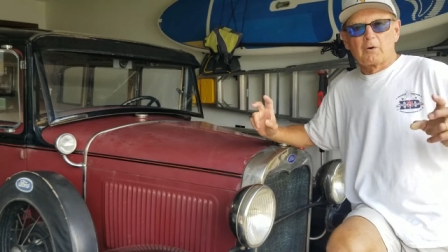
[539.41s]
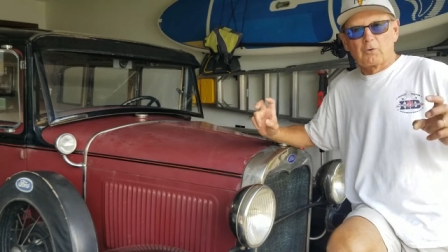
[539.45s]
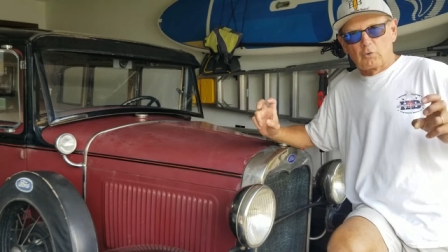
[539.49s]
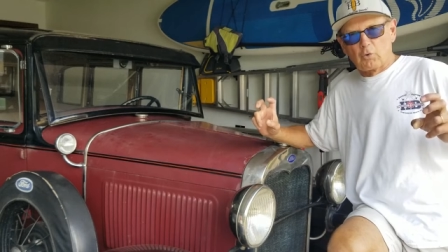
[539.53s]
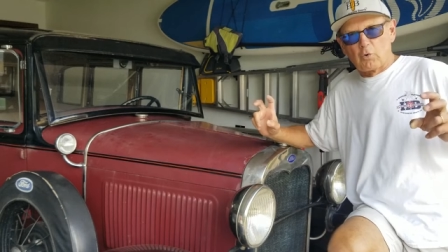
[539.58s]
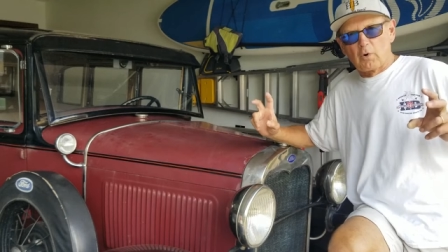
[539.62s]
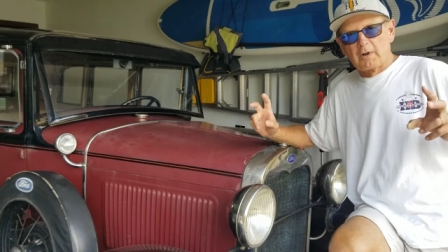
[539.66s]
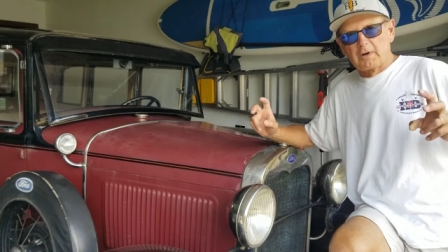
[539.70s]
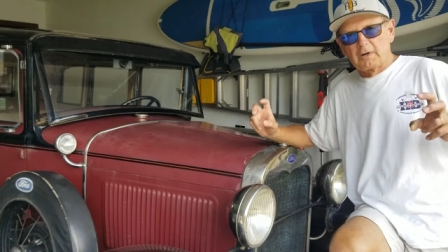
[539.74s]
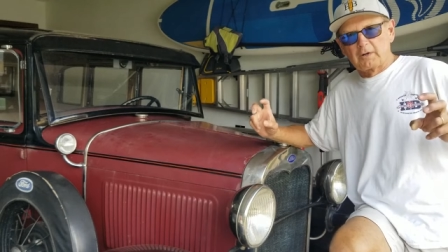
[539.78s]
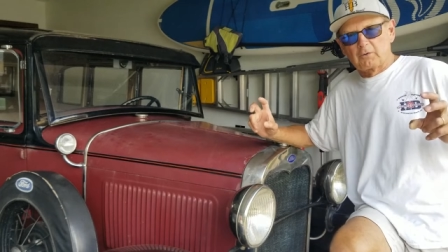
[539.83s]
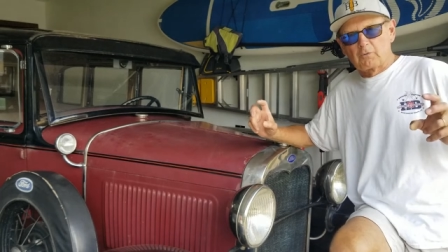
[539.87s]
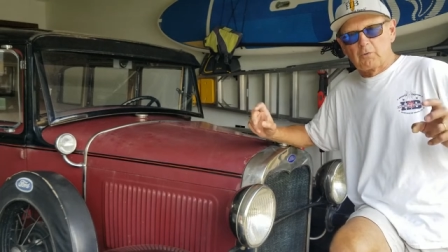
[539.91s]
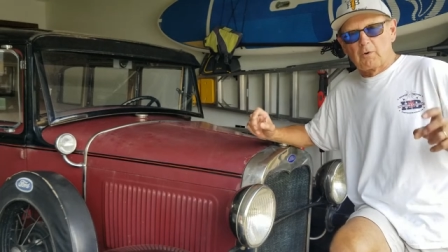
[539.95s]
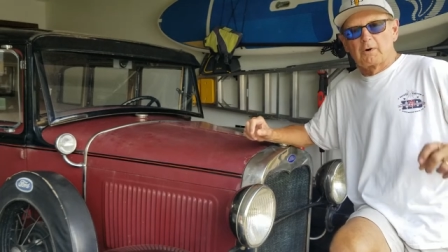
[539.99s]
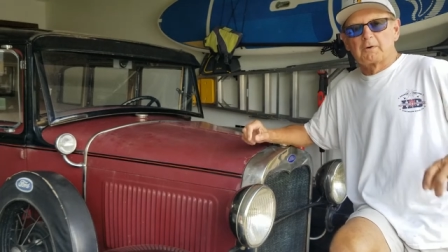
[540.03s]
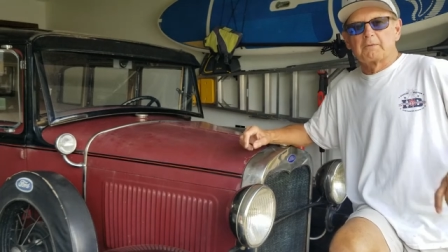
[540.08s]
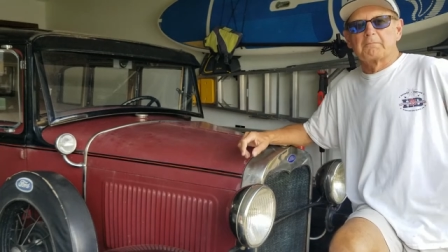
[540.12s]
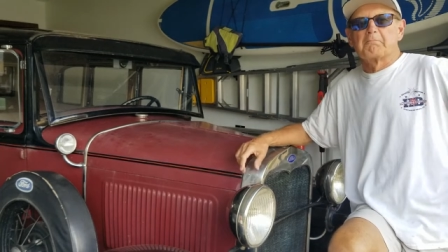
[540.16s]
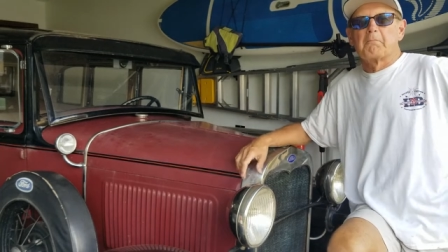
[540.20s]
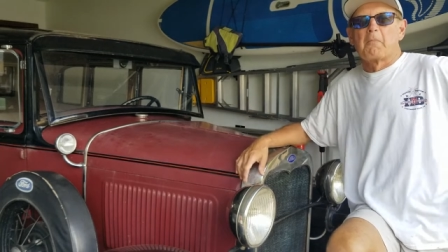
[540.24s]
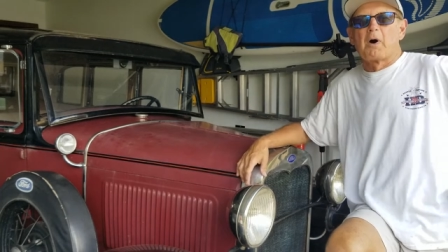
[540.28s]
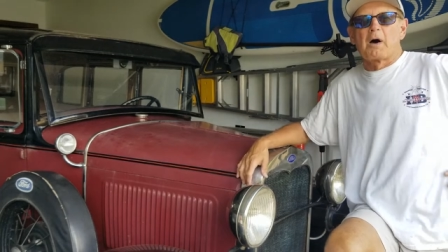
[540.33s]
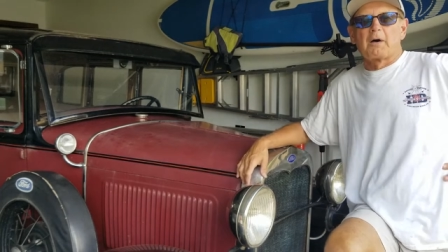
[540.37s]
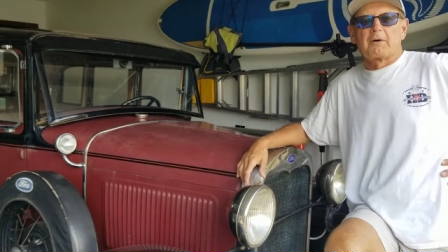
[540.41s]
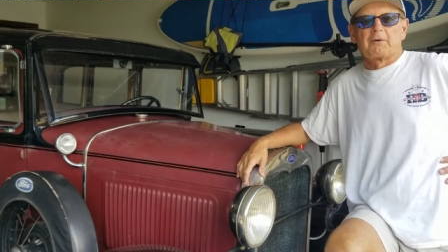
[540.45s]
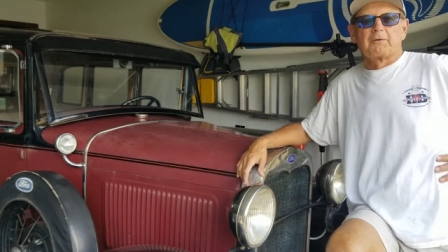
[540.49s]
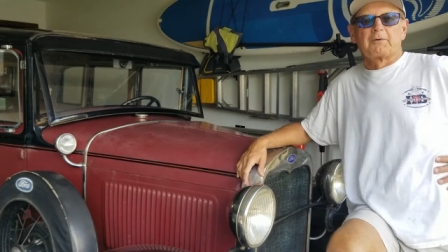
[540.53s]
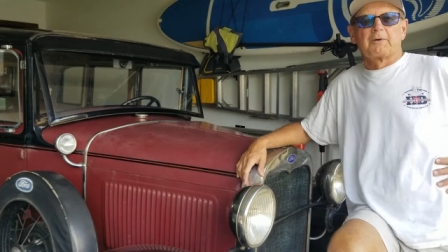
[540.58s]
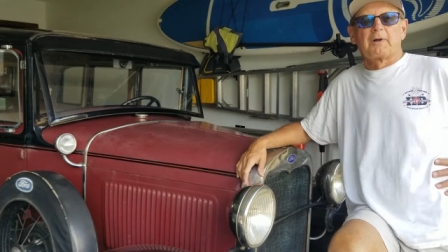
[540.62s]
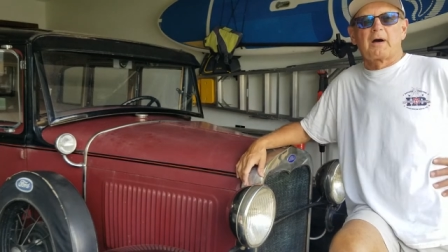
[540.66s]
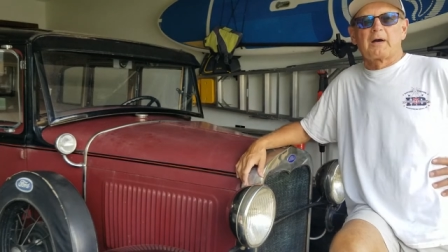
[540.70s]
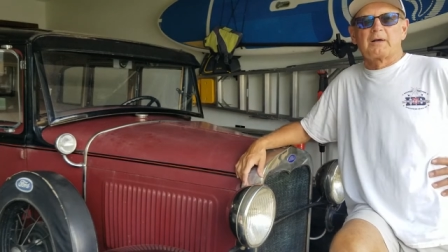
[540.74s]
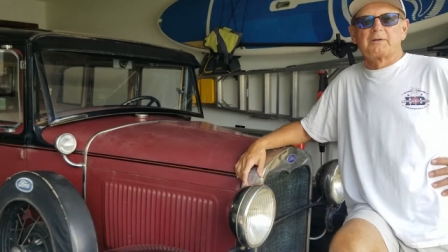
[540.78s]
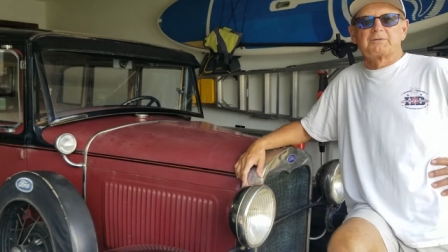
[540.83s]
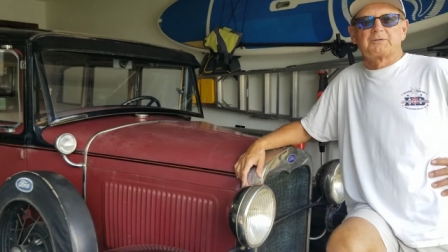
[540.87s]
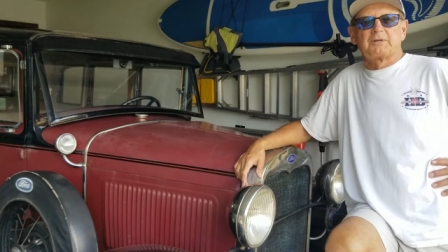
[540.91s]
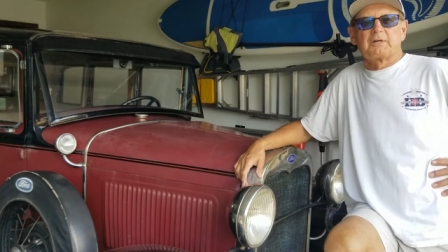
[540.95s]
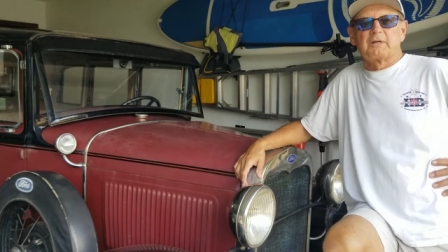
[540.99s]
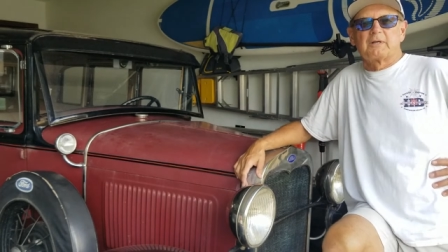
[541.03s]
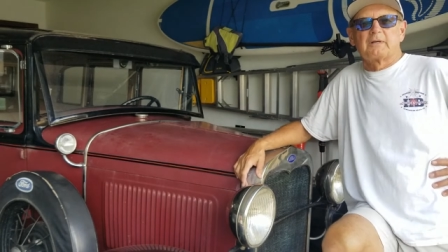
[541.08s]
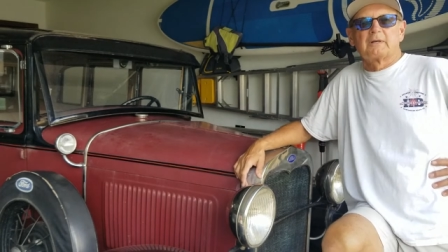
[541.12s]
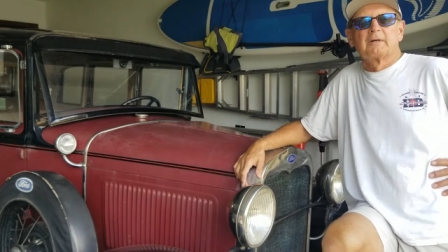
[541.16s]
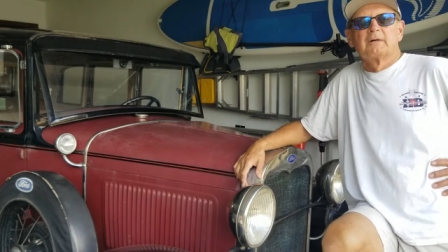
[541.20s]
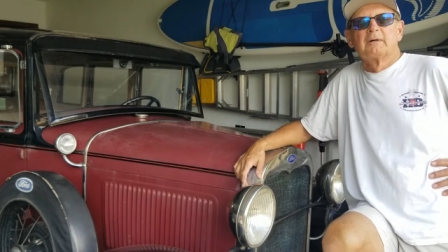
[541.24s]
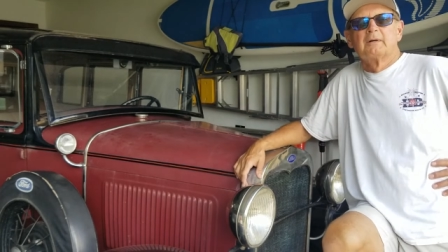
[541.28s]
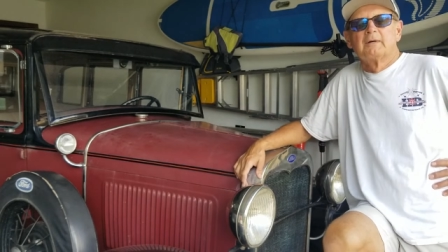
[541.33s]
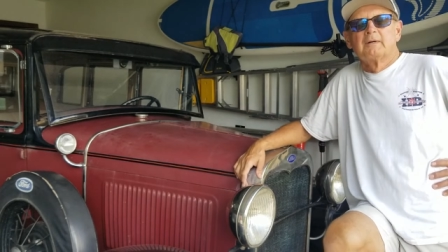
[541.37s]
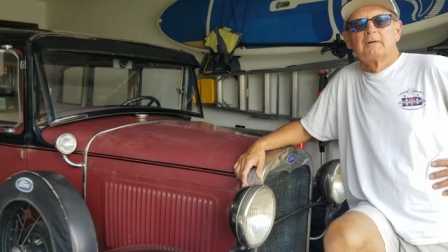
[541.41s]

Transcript: quote unquote, modernizing